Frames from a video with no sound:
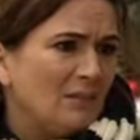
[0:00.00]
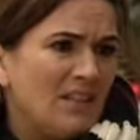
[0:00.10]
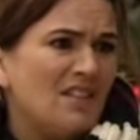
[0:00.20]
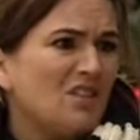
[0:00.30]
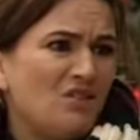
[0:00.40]

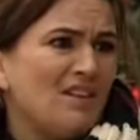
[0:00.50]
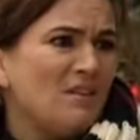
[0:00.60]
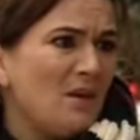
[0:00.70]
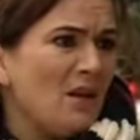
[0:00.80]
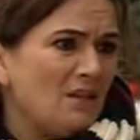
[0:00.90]
Because it's
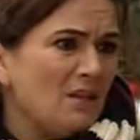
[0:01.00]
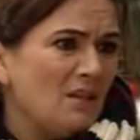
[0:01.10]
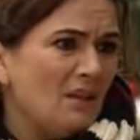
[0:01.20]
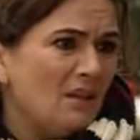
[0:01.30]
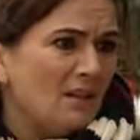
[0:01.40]
Christmas.
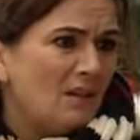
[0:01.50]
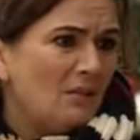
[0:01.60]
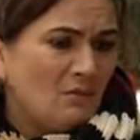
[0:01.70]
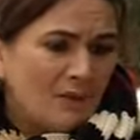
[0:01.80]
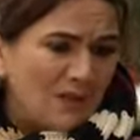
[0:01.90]

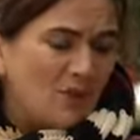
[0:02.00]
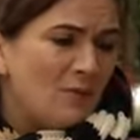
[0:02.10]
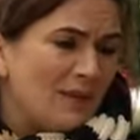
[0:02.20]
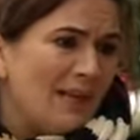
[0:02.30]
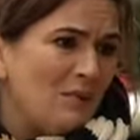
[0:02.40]
Well, why don't you
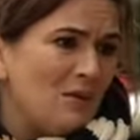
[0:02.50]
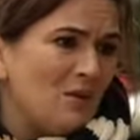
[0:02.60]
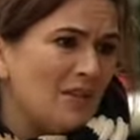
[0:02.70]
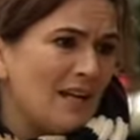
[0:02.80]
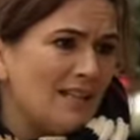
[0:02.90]
come and eat with
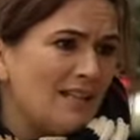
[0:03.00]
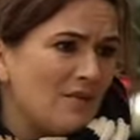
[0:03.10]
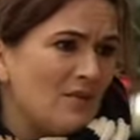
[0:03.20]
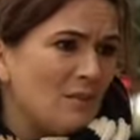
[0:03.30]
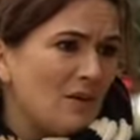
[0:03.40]
us, eh?
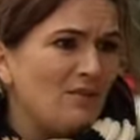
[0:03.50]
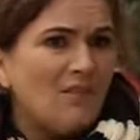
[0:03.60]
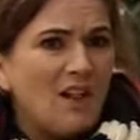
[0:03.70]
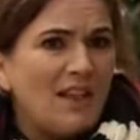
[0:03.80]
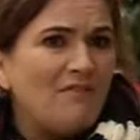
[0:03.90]
Save you the bother
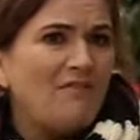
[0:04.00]
of all that